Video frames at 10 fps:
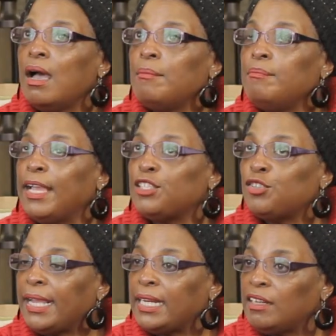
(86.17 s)
Making
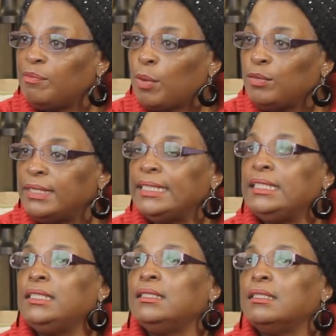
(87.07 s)
sure I get enough
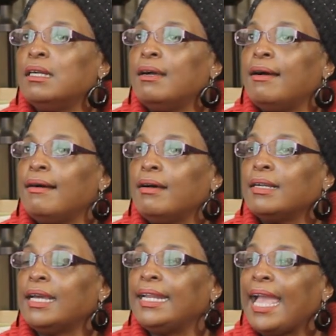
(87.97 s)
protein,
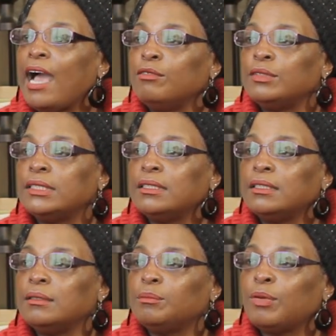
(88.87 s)
cutting out
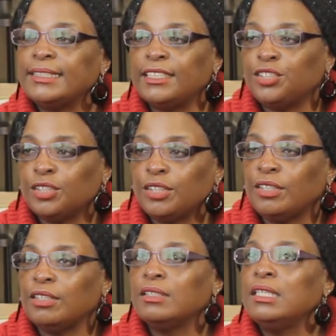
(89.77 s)
processed
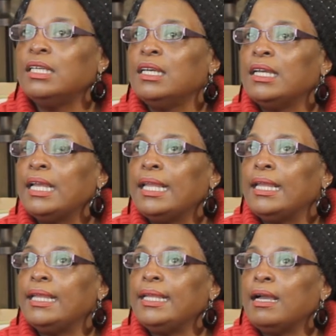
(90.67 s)
sugar,
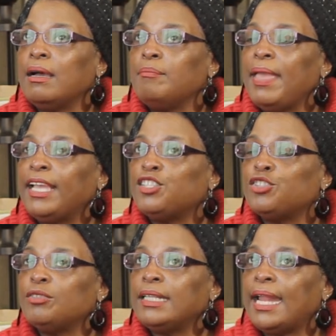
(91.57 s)
making
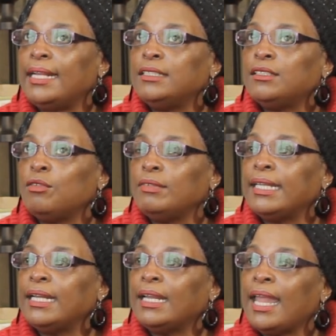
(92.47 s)
sure that I don't
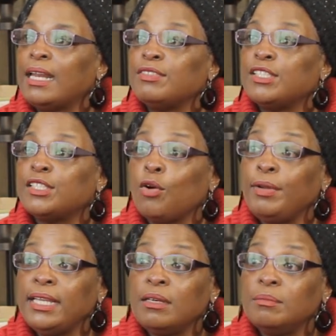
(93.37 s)
get a lot of
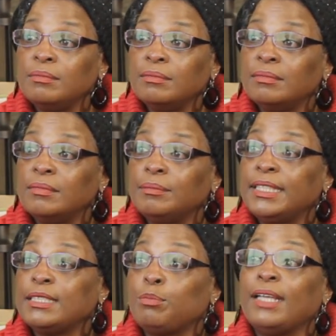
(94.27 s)
sodium
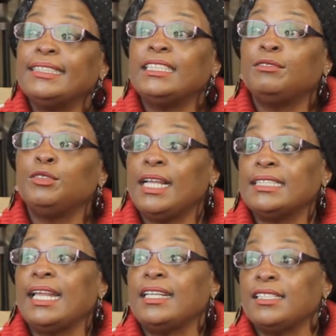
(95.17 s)
because processed food
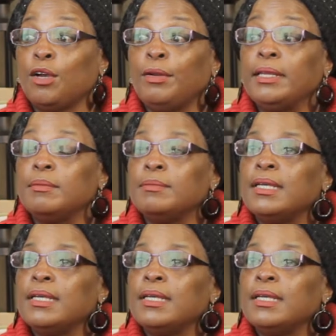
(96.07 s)
has a lot of sodium.